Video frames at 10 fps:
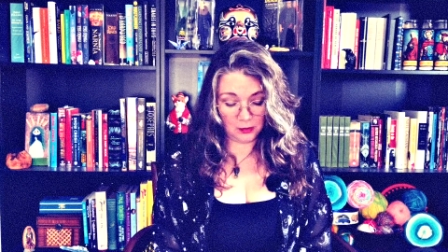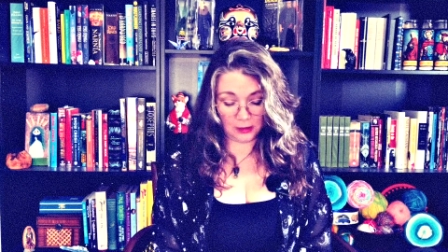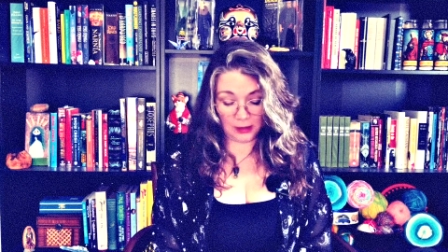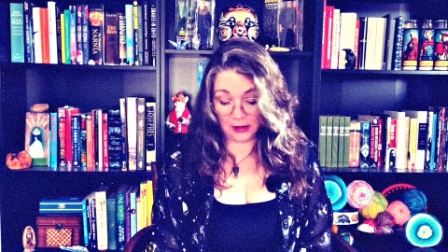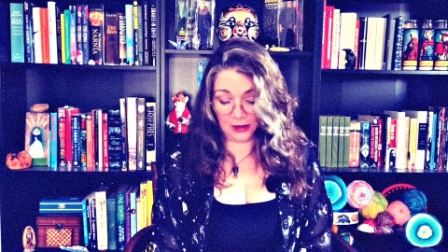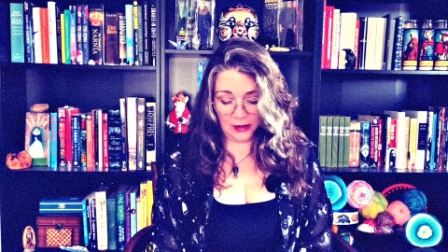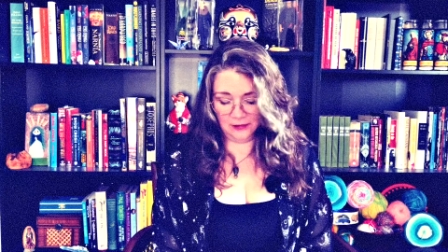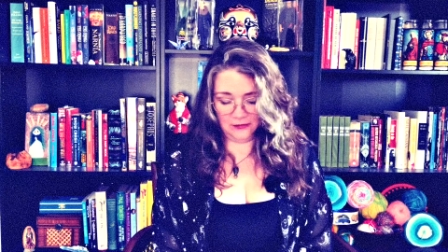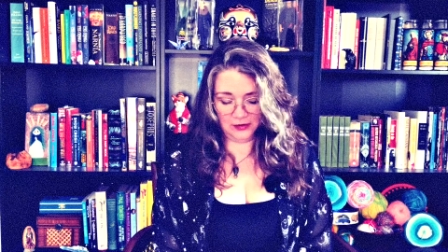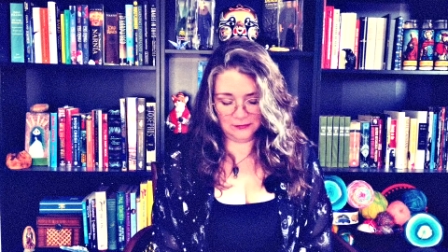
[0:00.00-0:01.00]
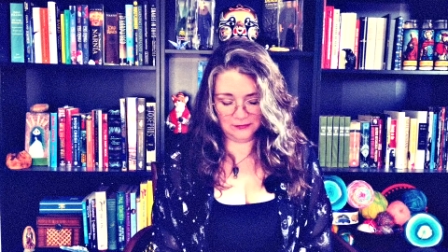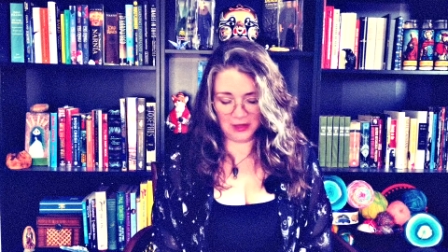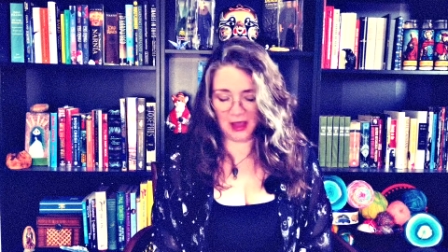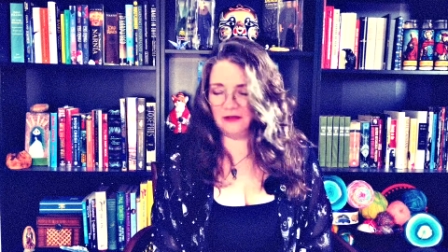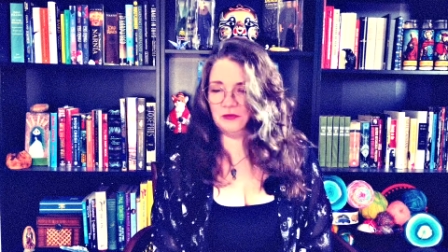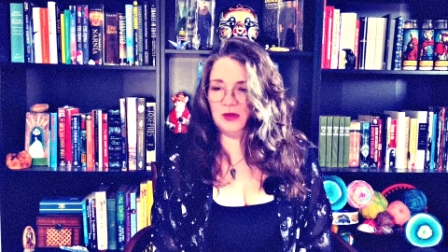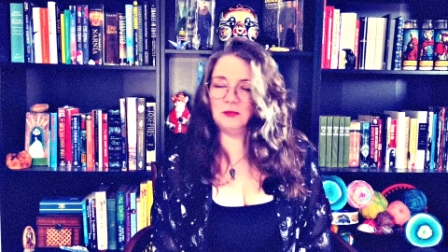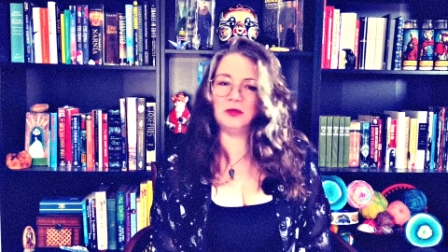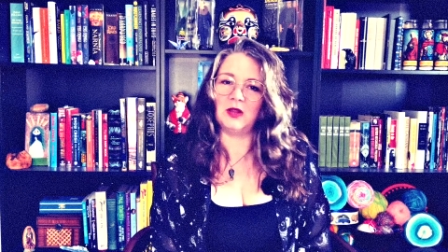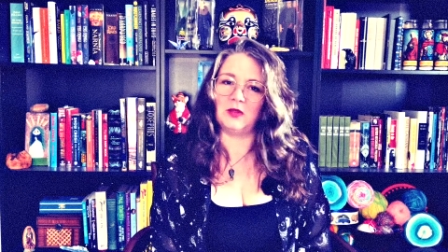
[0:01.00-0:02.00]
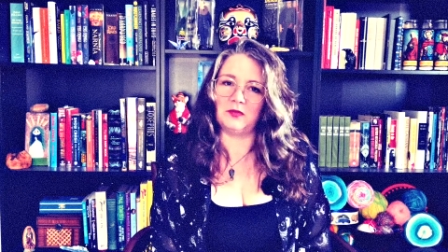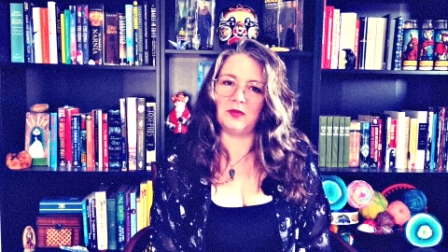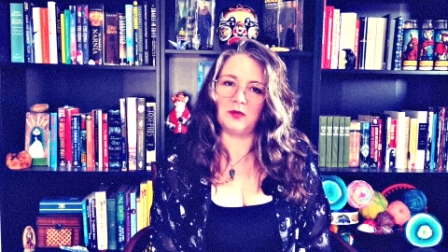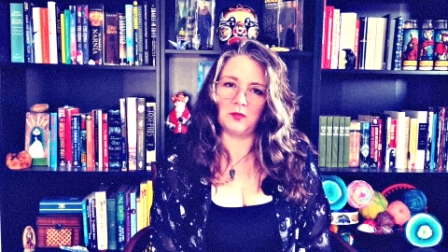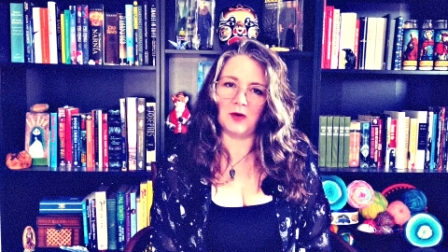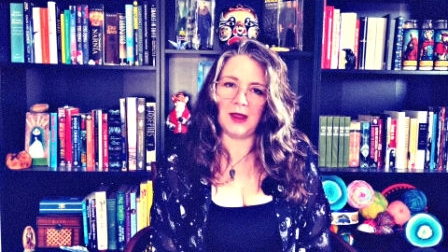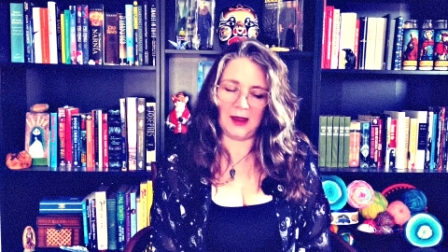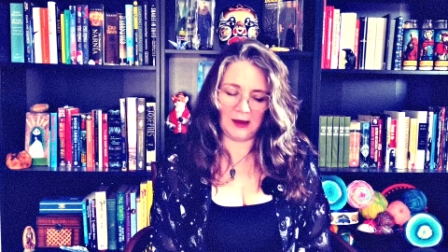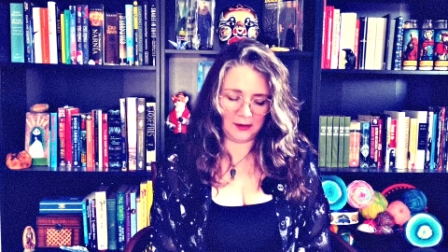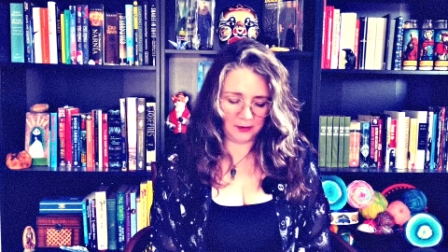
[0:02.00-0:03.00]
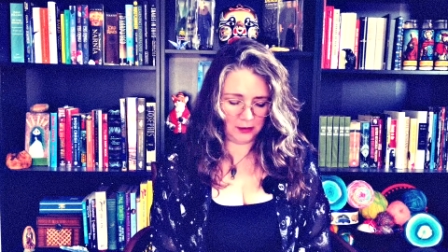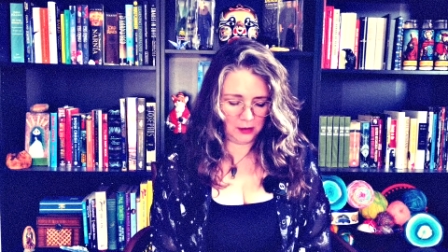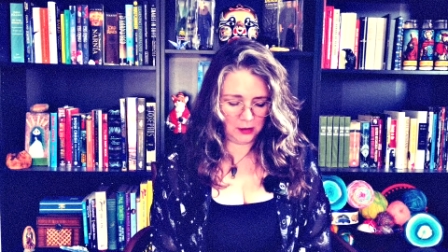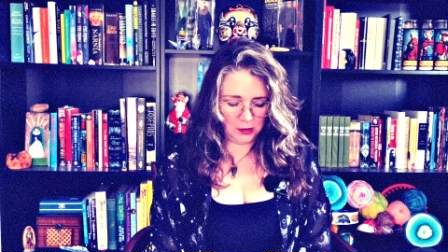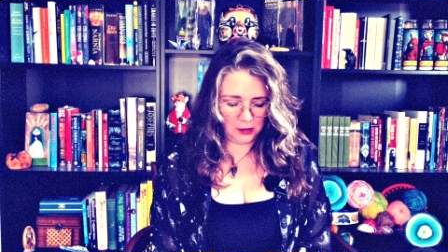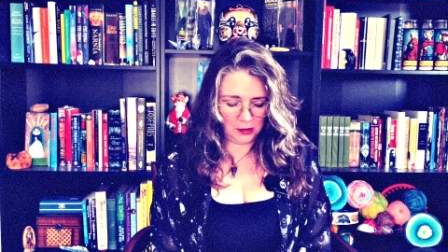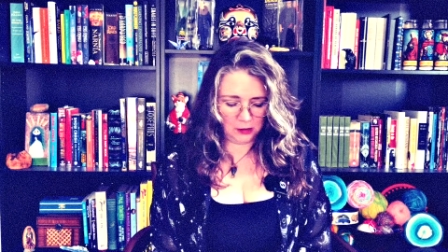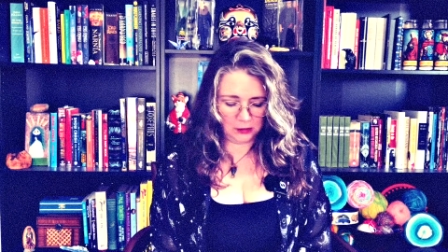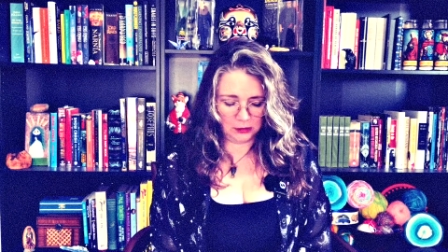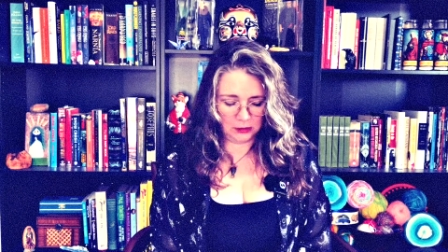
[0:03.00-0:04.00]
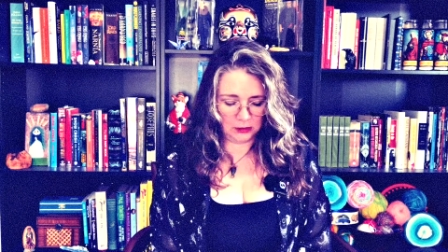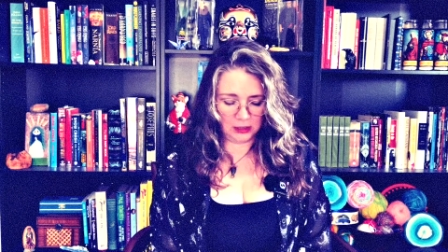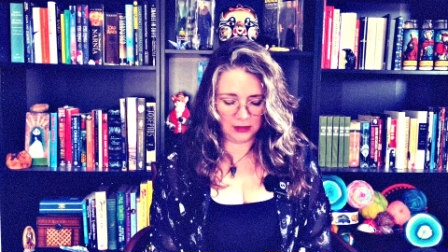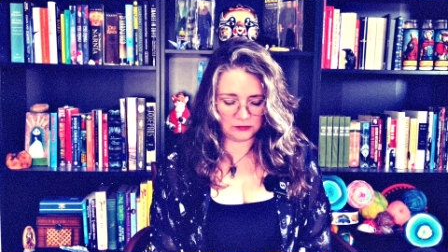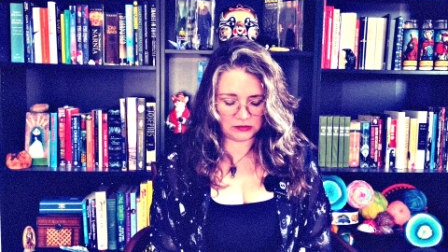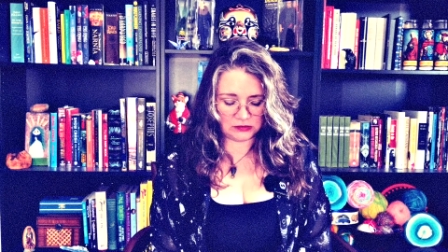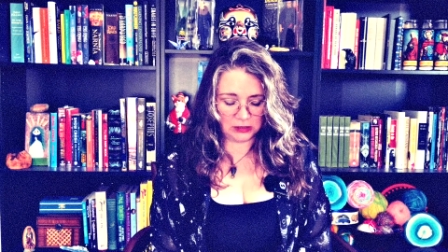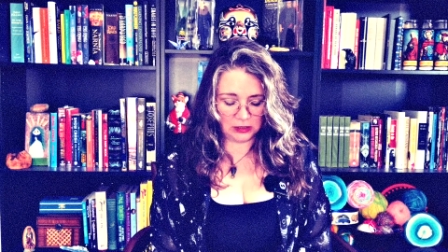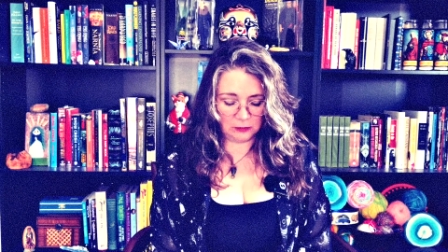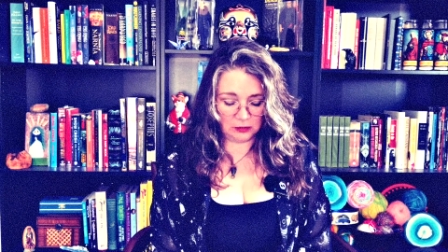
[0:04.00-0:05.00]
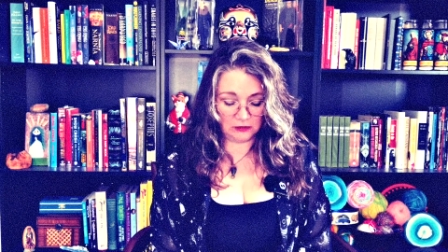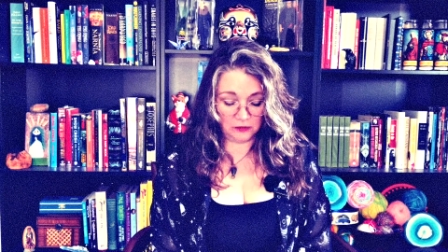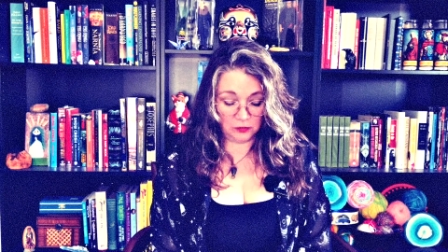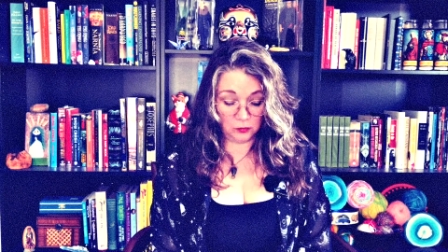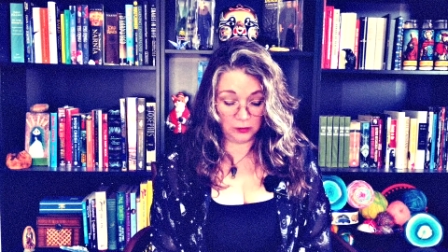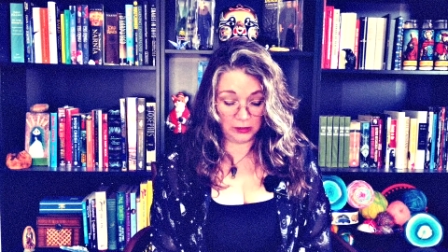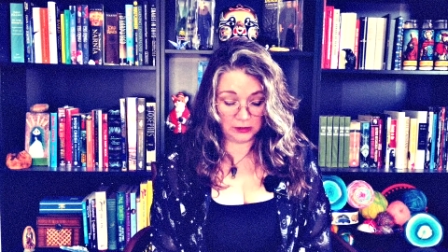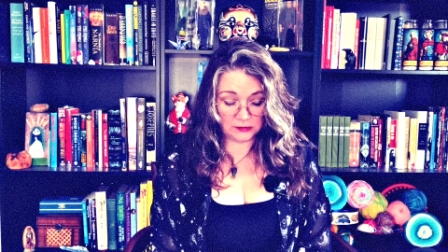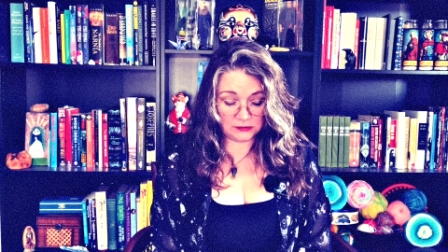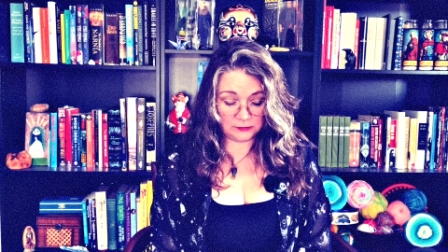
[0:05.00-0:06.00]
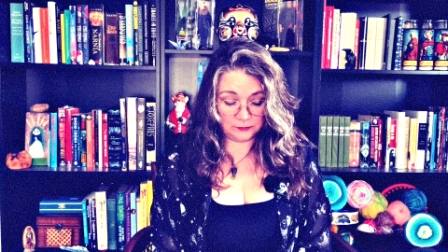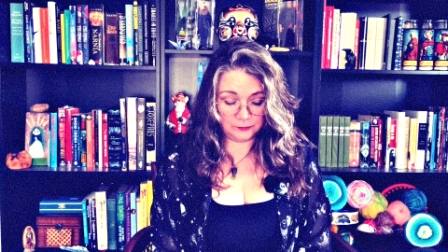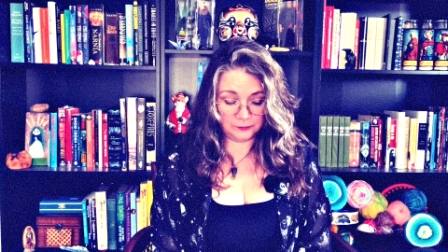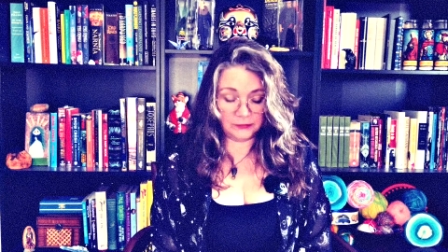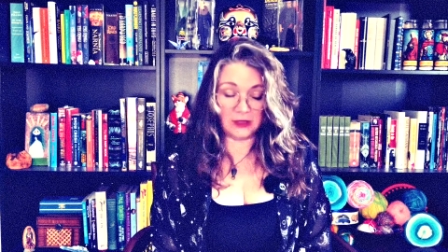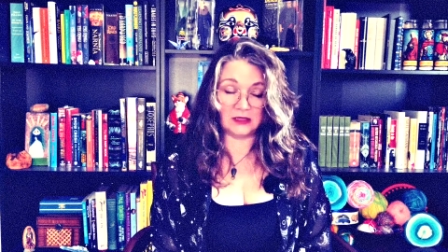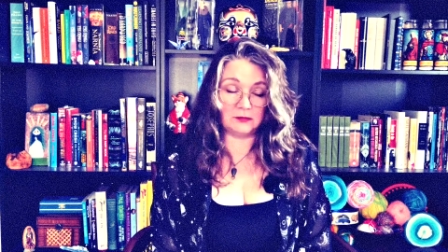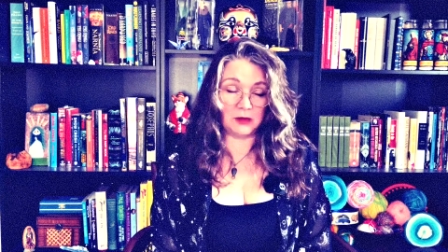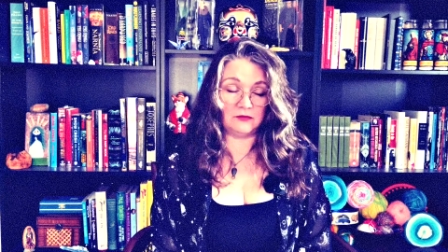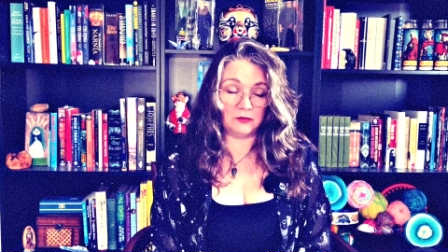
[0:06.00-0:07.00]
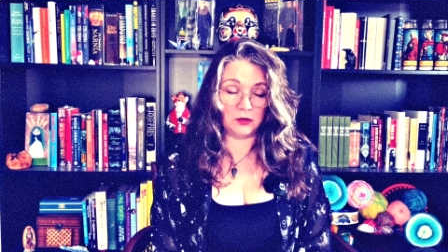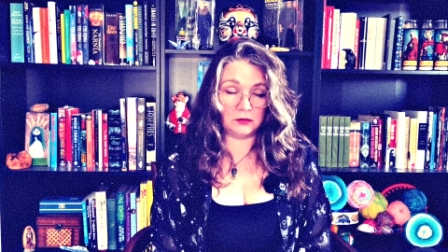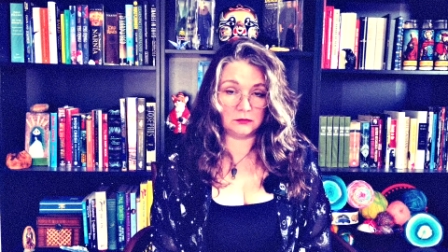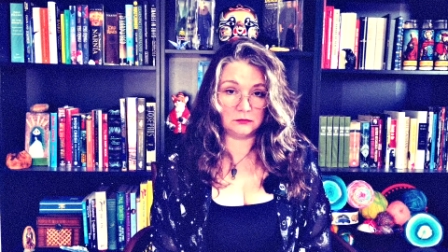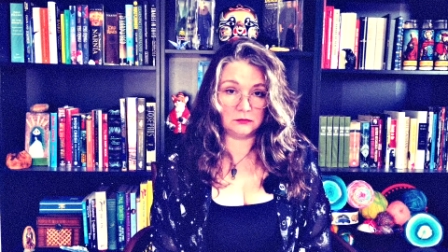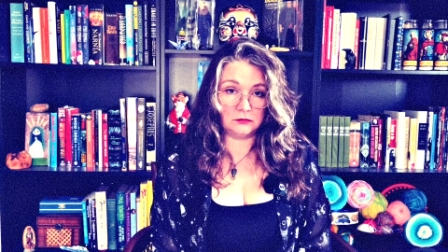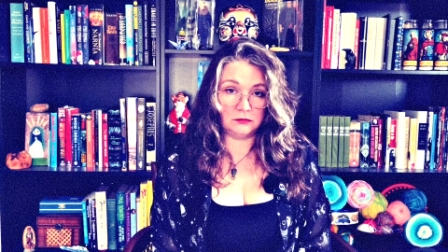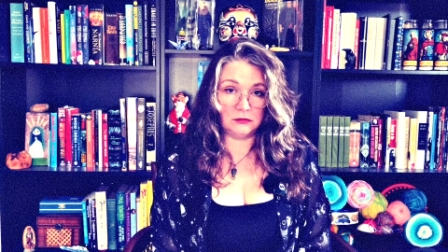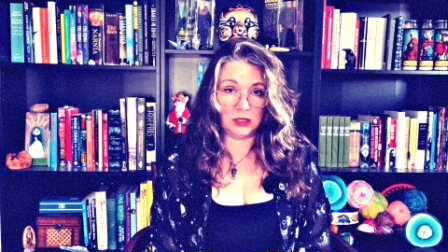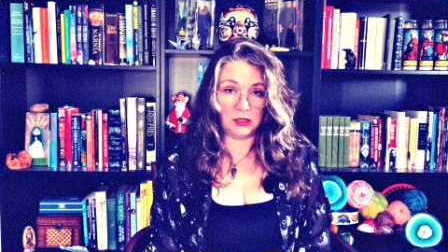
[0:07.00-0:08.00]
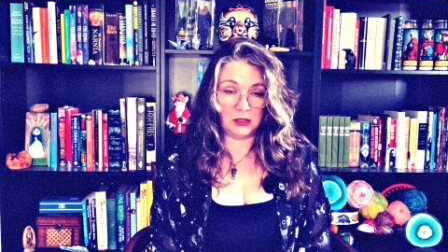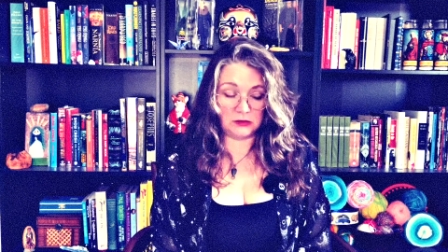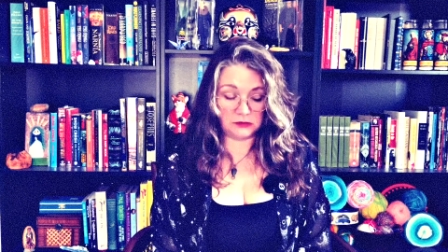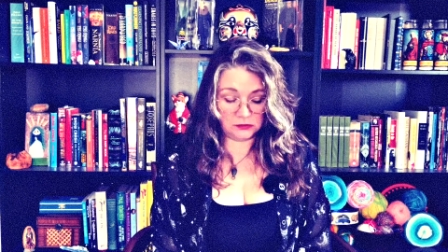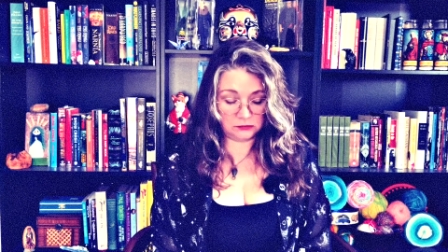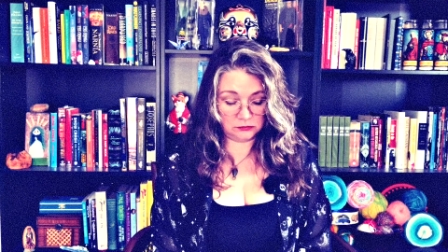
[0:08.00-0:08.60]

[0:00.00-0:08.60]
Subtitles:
Like, I even have people other than Ray, and I haven't seen him in a few weeks. That's my fault, not his.